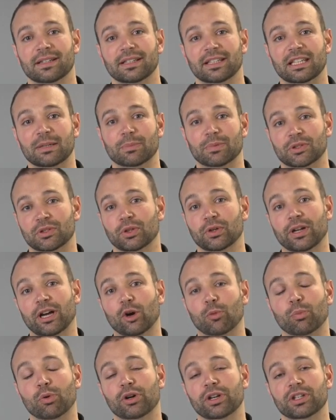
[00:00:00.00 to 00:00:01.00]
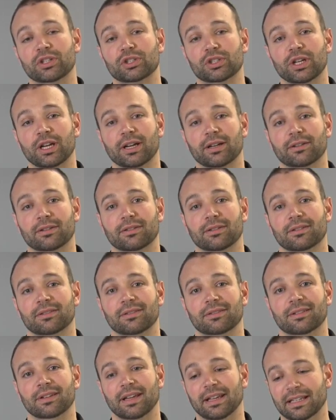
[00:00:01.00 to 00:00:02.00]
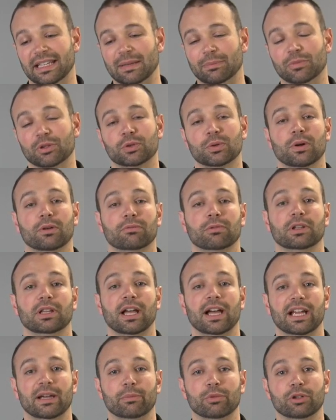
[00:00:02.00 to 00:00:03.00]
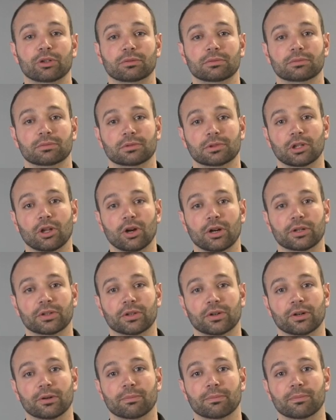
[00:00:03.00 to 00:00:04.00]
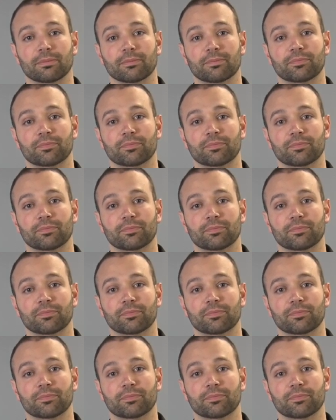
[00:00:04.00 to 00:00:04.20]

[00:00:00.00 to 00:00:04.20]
keep soot output in check, and keep the truck reliable long term.